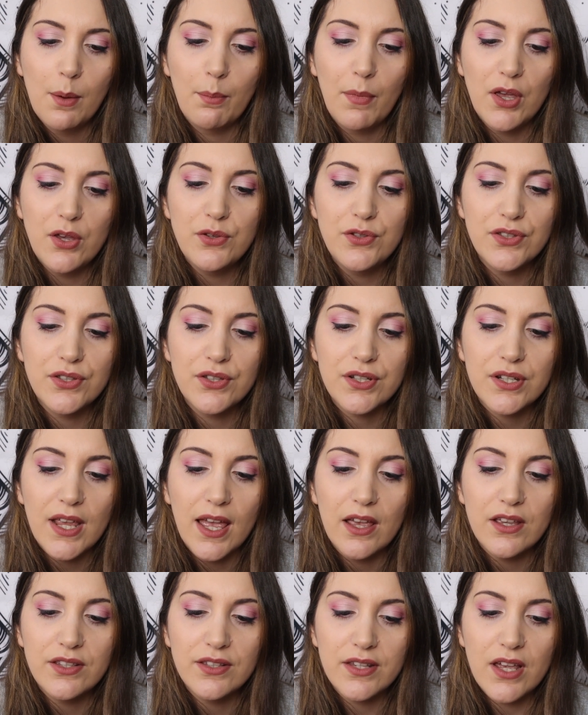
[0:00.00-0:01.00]
Most
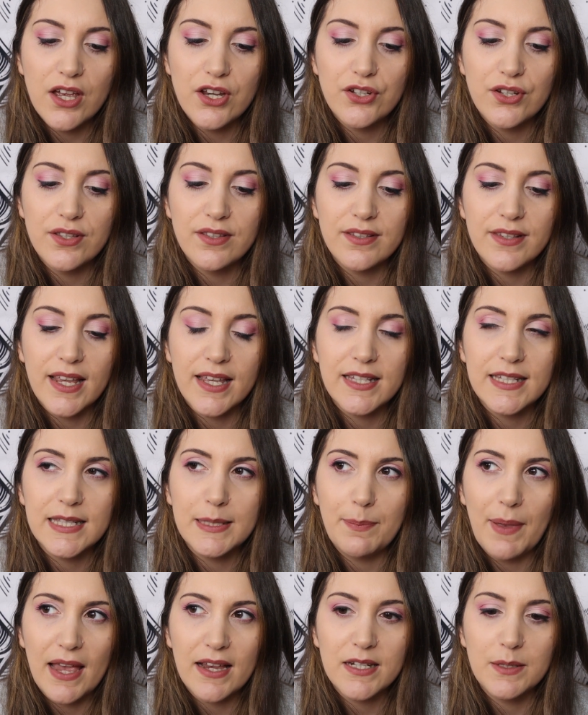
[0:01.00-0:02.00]
surgeons
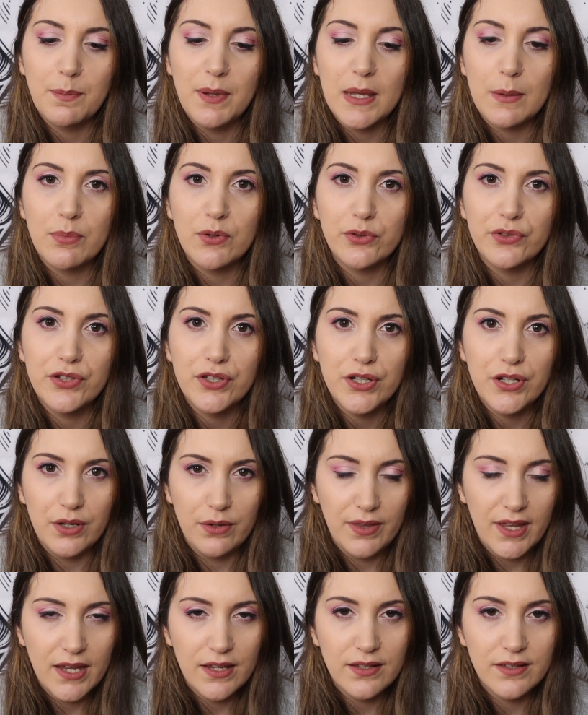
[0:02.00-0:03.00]
expect people to
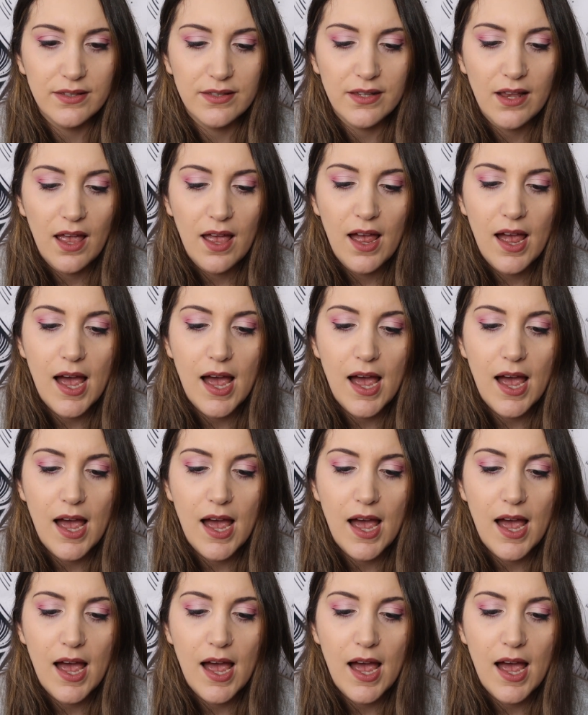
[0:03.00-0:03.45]
do this,